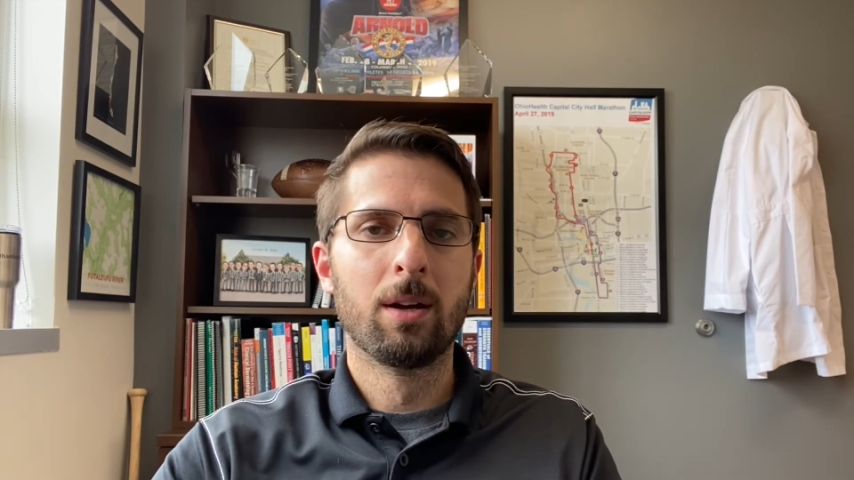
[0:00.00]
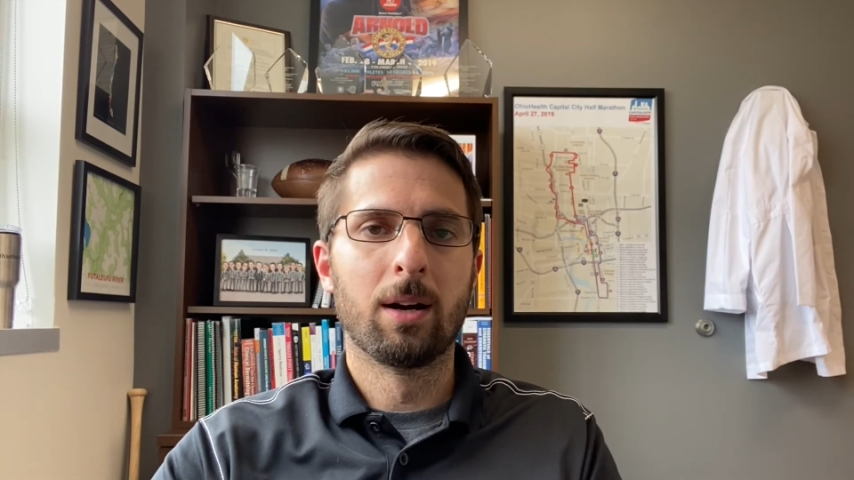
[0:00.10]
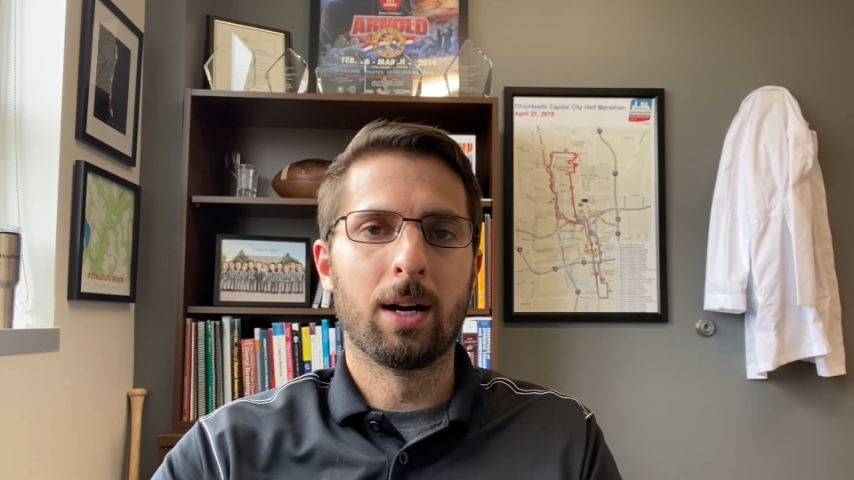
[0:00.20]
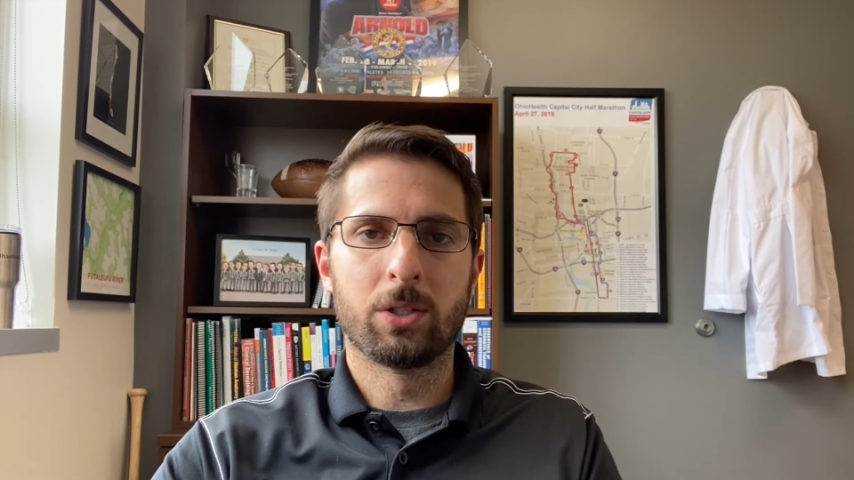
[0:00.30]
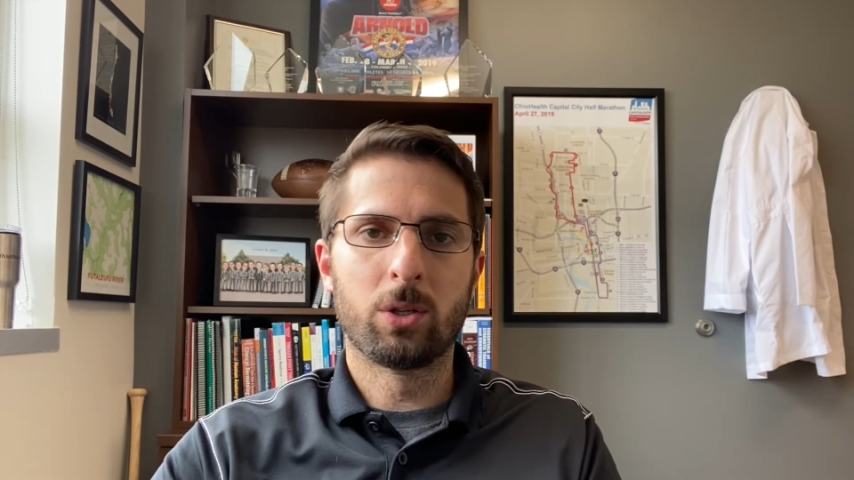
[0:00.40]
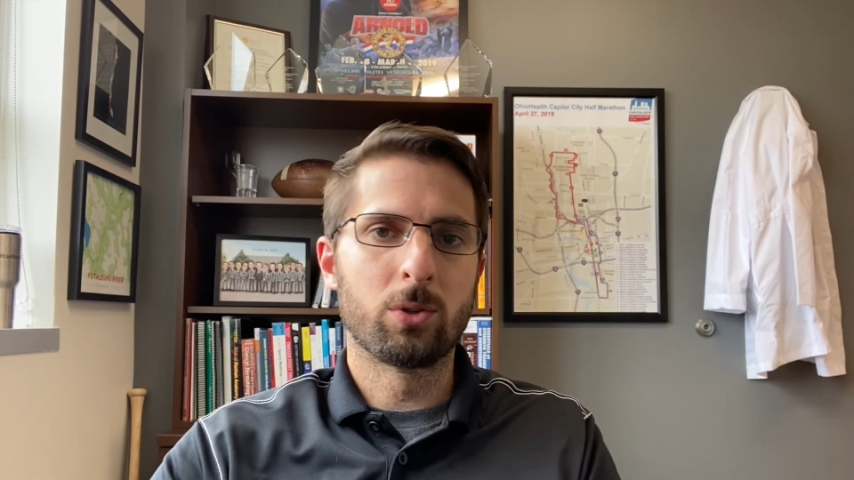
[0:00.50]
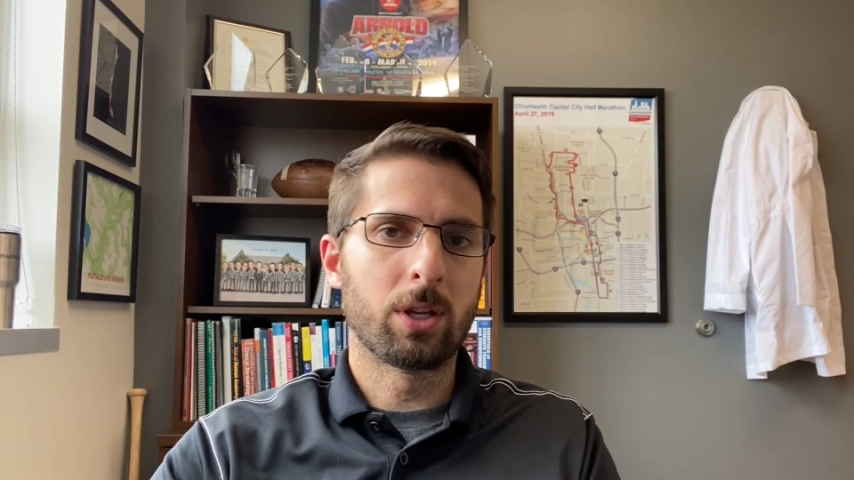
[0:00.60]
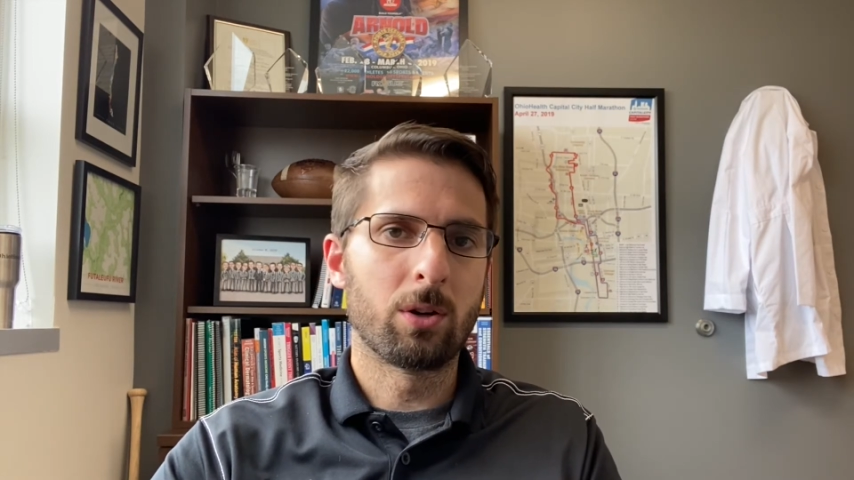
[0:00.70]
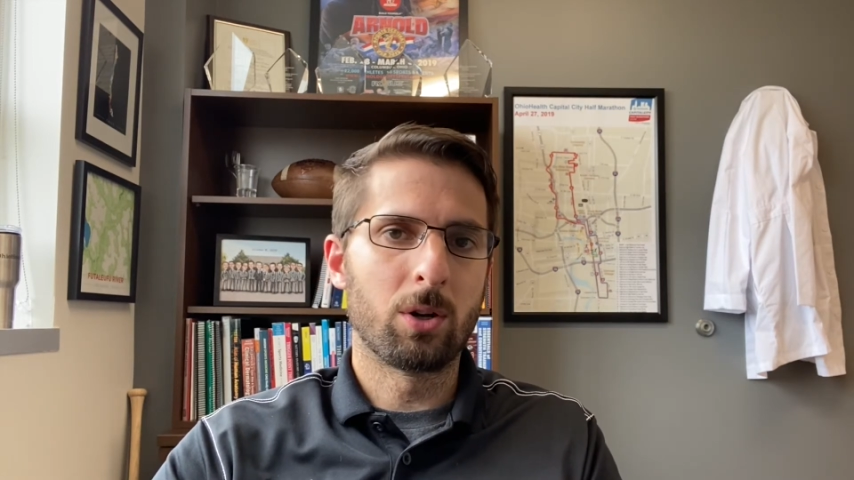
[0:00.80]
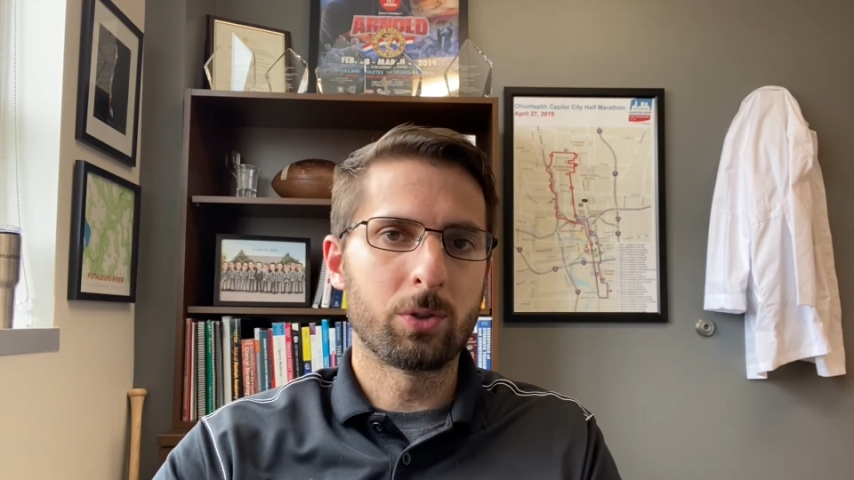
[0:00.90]
So using
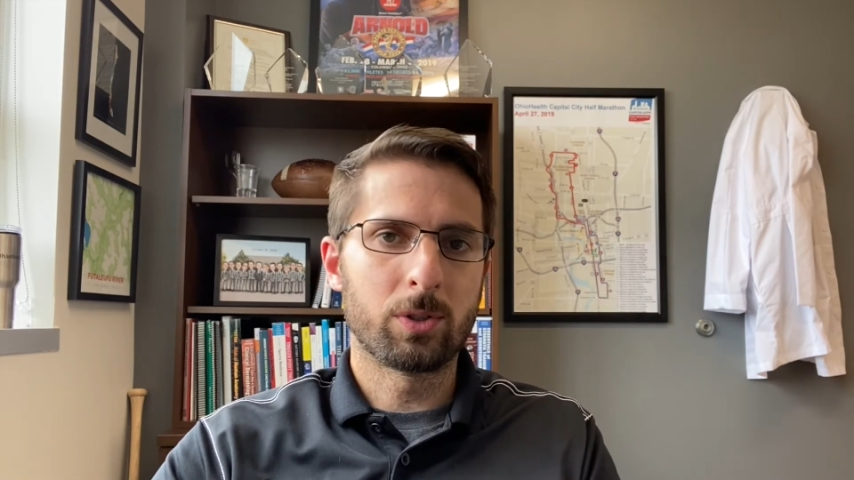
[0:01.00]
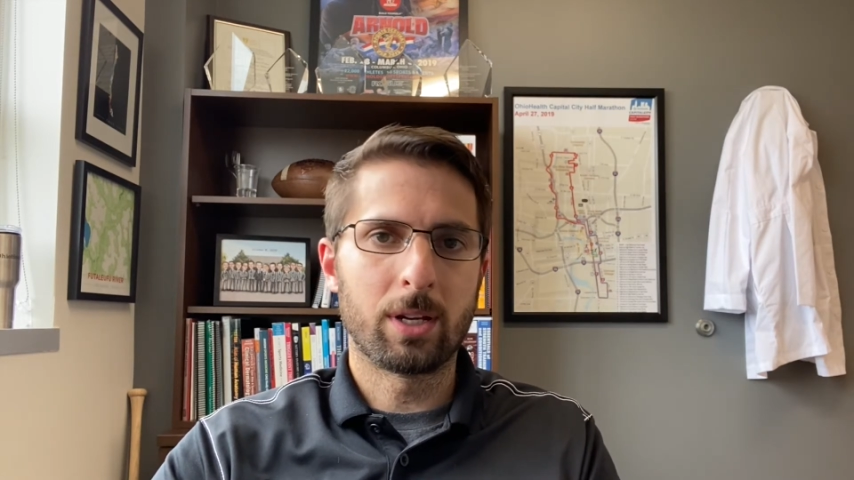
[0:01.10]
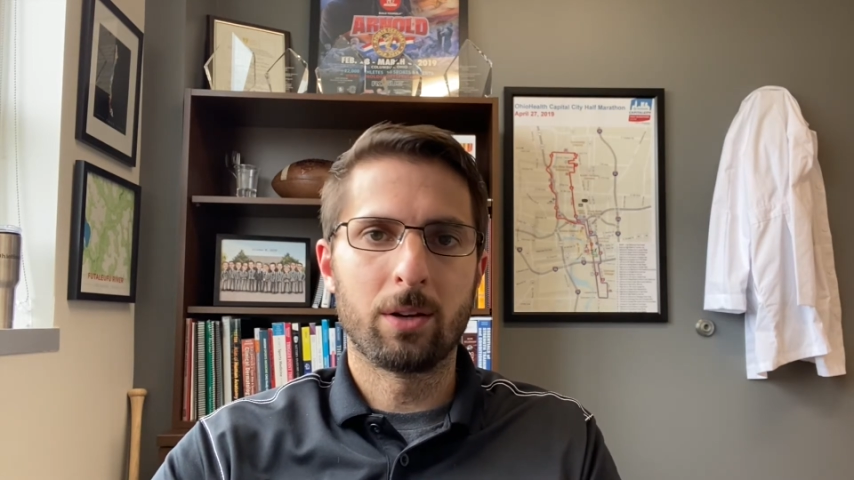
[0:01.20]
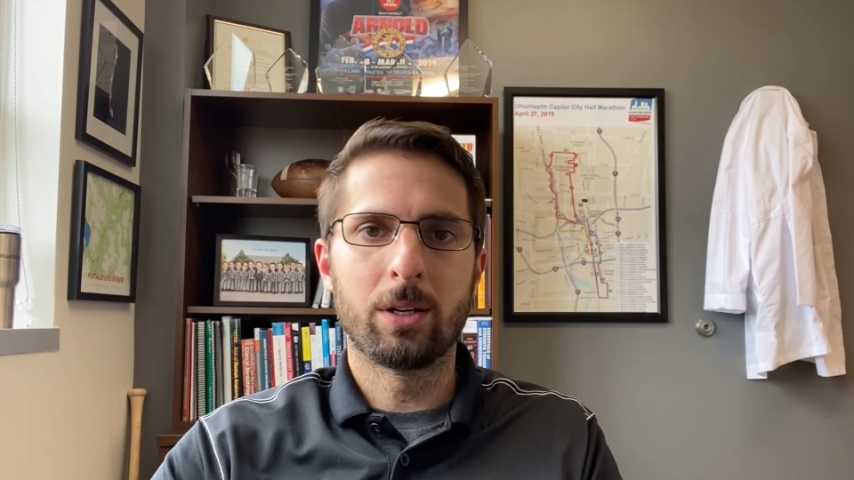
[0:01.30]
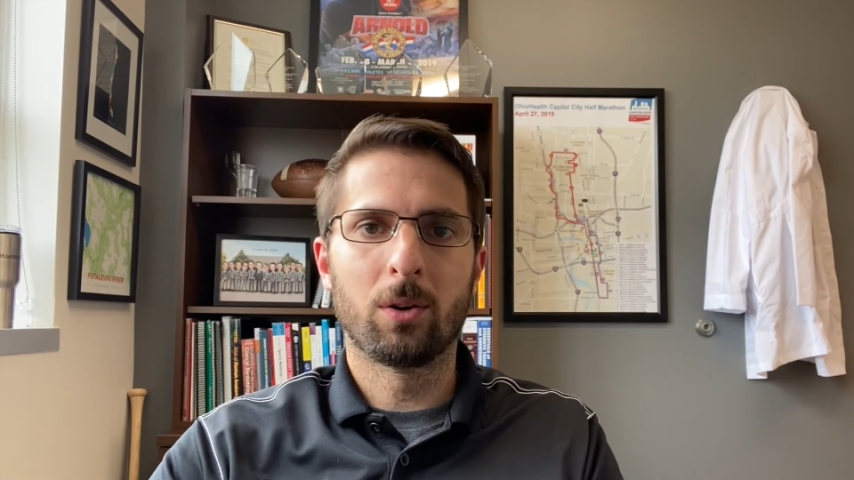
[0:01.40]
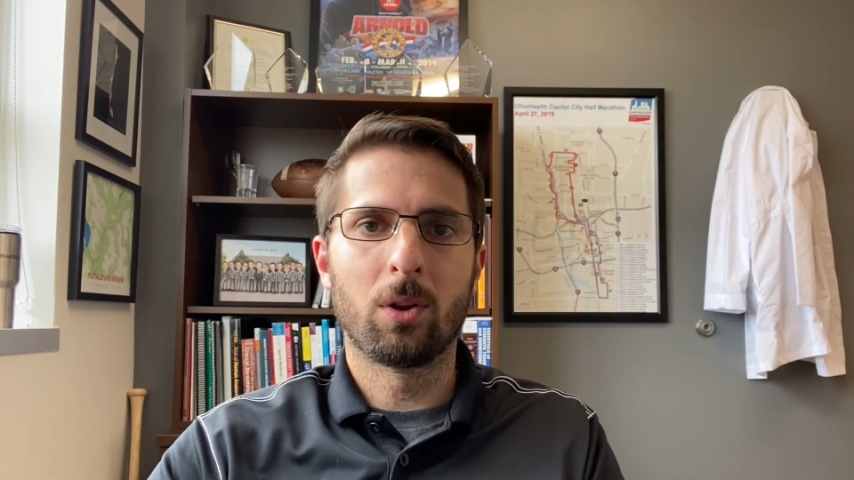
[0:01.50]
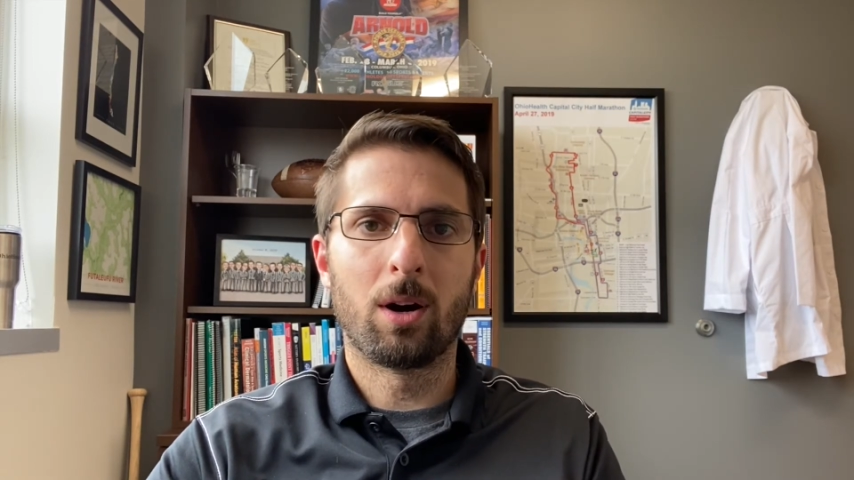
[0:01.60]
the ultrasound here in the